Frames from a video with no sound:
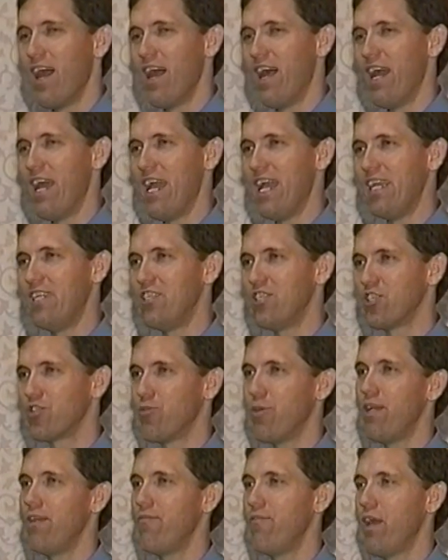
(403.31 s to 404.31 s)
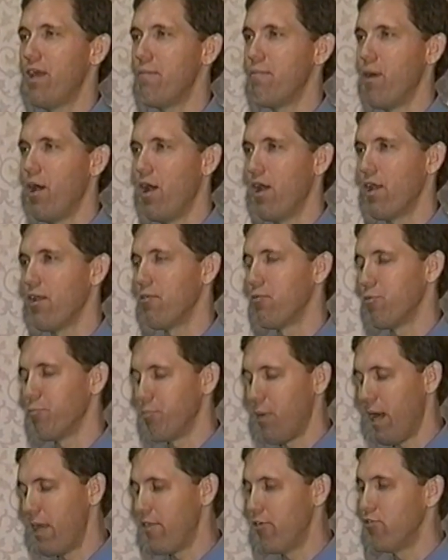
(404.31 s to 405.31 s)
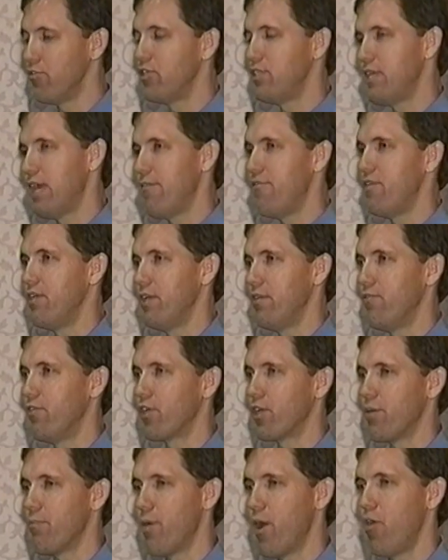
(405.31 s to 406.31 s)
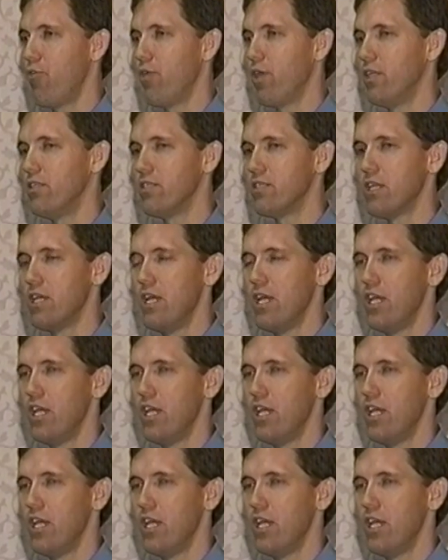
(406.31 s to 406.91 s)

a discrete event model by those seven different components,